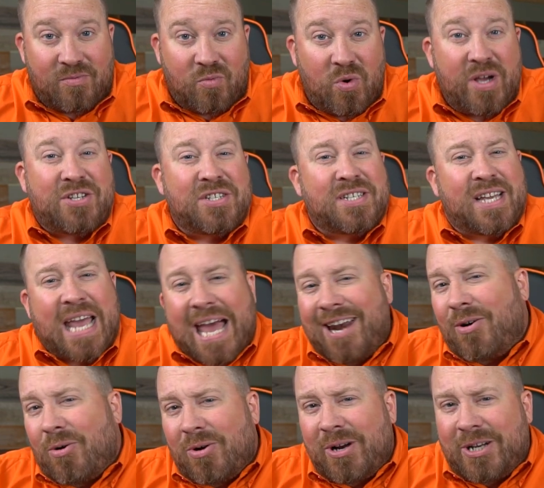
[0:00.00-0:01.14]
which is a
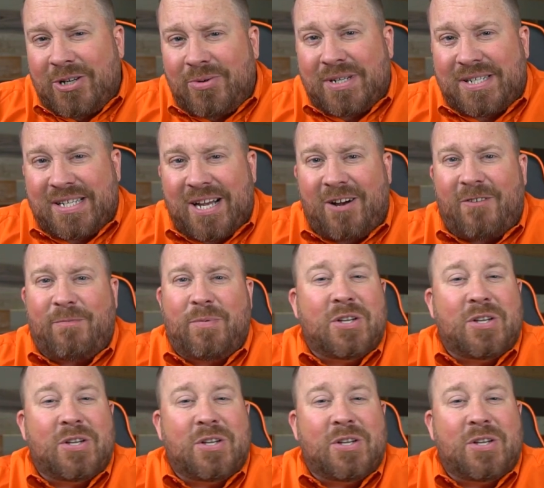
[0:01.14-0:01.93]
category unto itself,